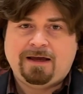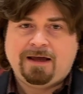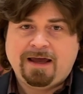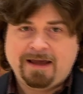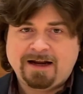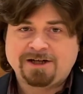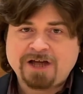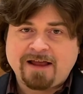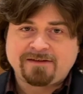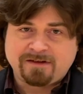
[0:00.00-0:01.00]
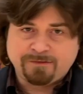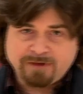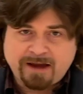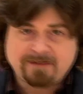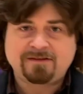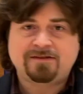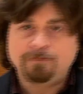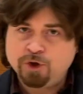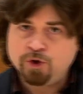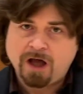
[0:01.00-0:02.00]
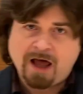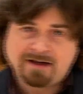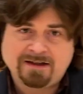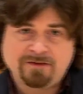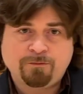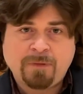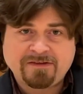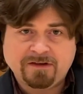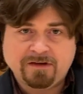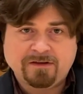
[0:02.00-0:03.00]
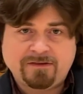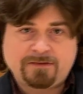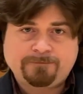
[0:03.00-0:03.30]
and get a chance to flex some new cognitive muscles.